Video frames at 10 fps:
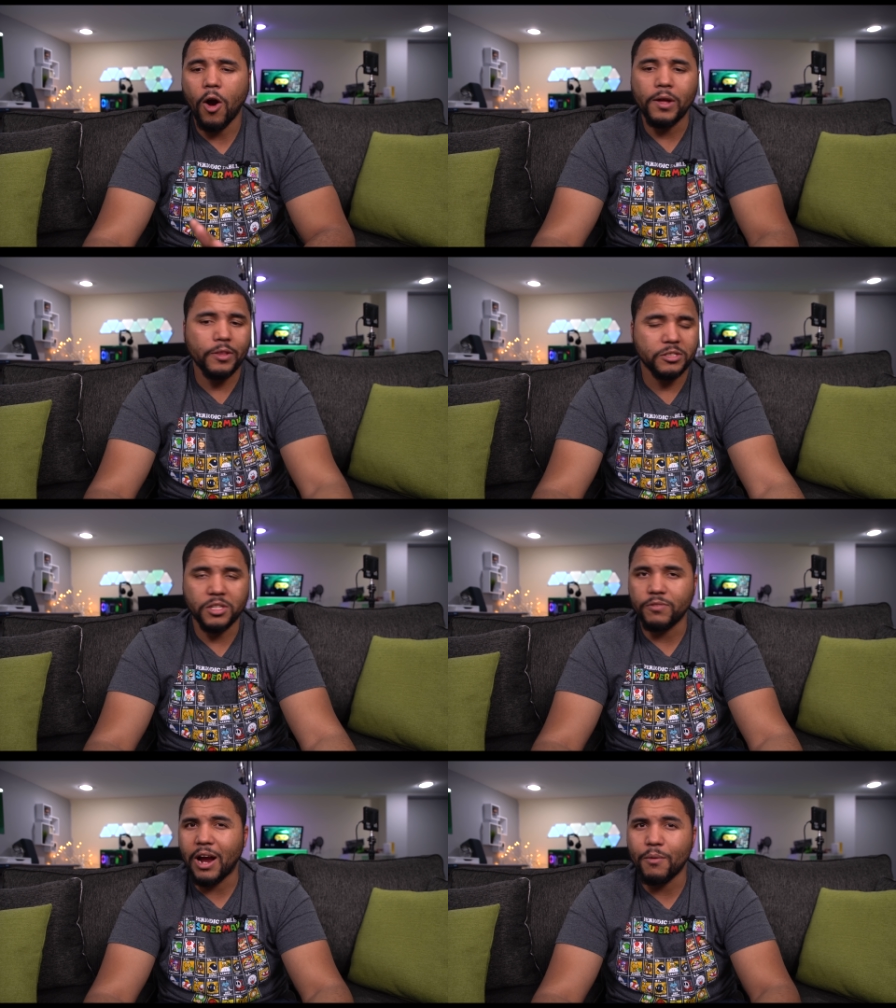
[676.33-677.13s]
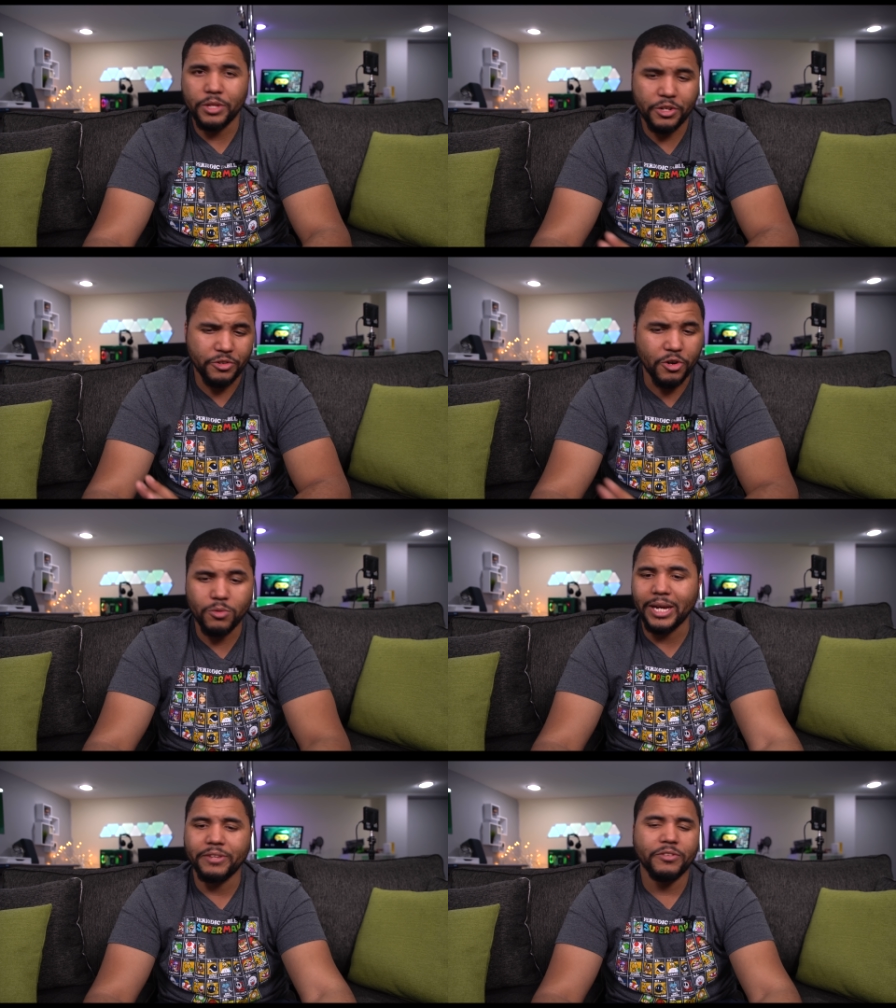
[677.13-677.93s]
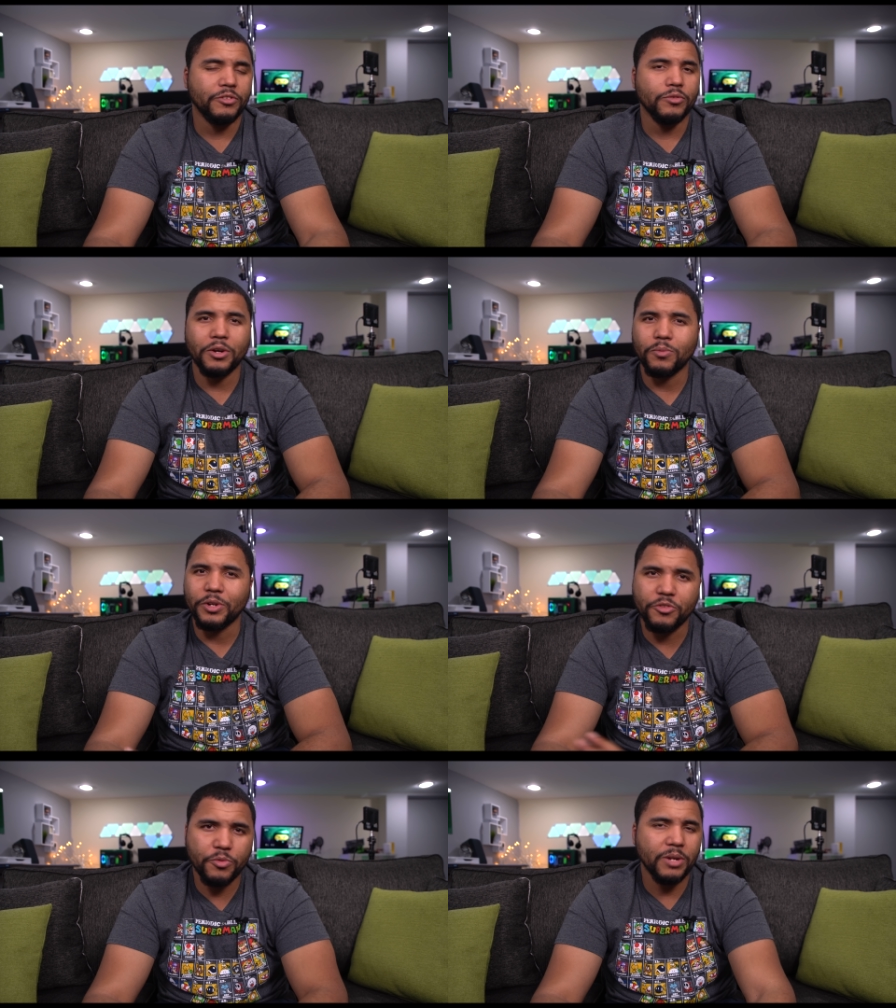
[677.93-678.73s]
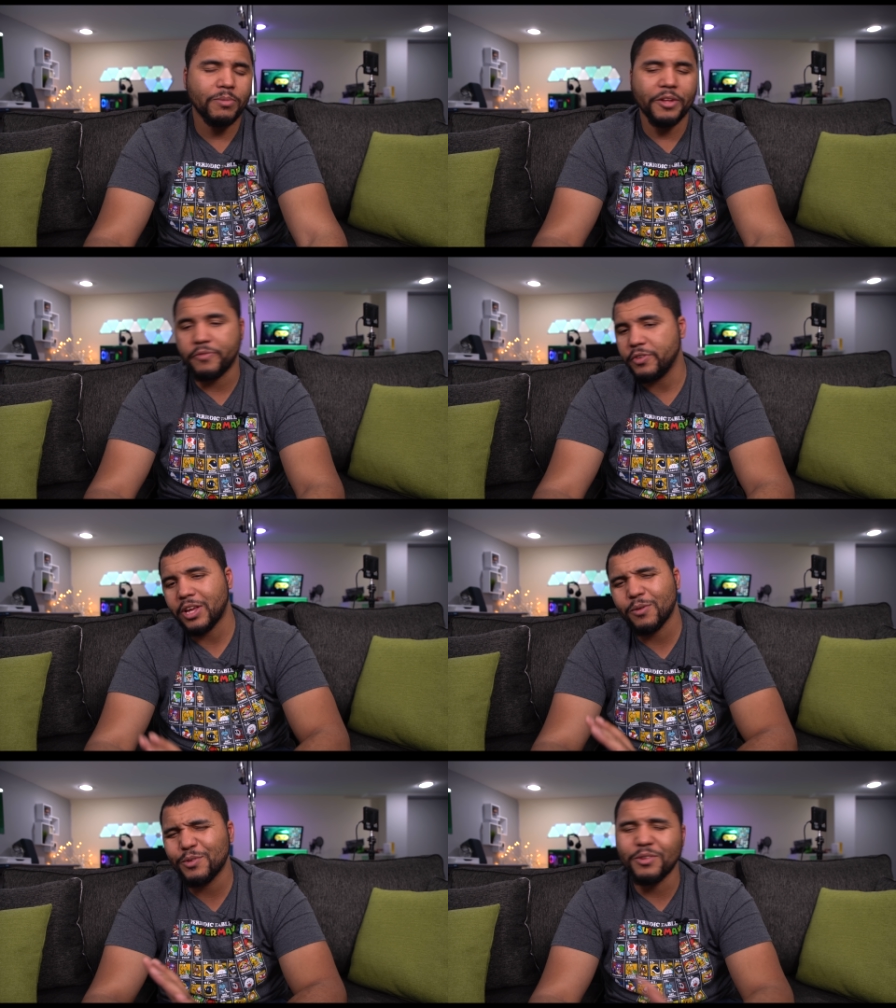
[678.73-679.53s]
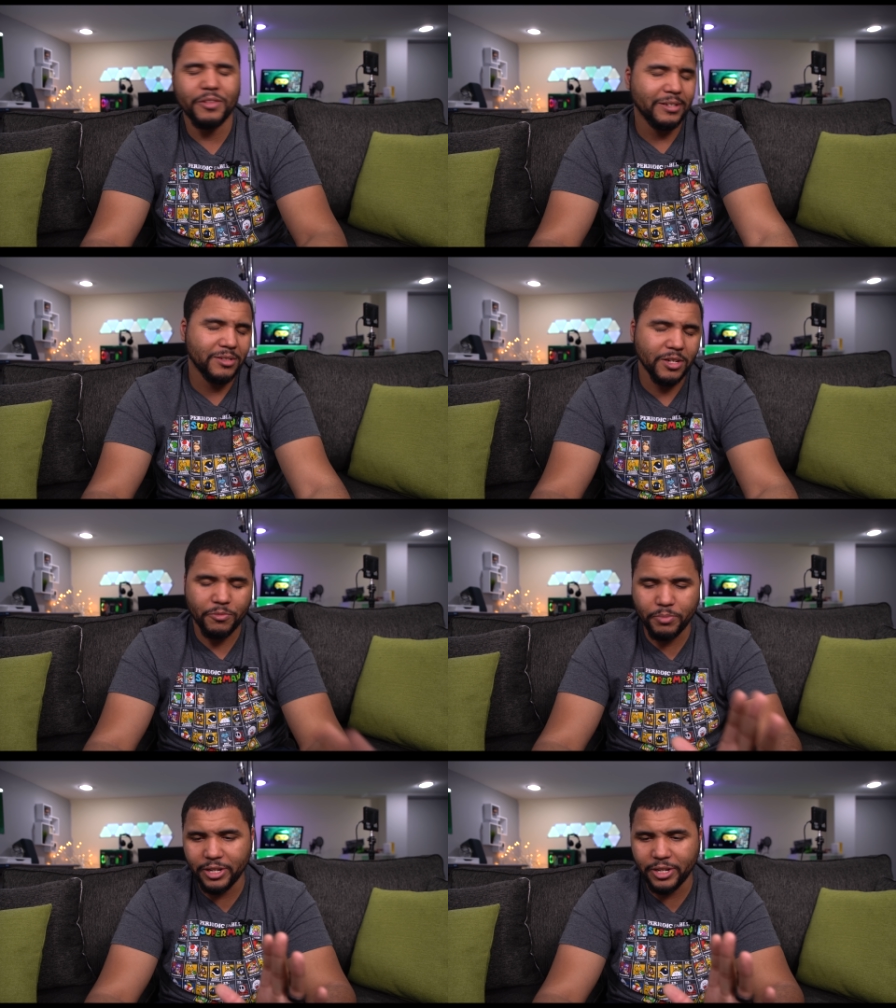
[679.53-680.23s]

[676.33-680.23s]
All the other stuff I really don't like to do. I don't want to tweet about the video. I don't want to know that stuff.